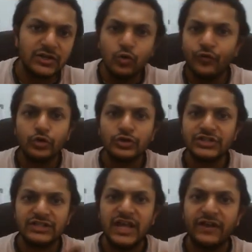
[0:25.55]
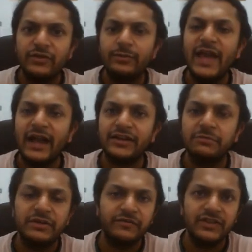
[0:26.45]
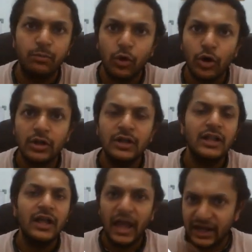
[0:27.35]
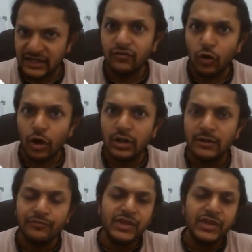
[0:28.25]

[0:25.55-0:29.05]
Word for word: two forces that will be acting between the ball and the wall.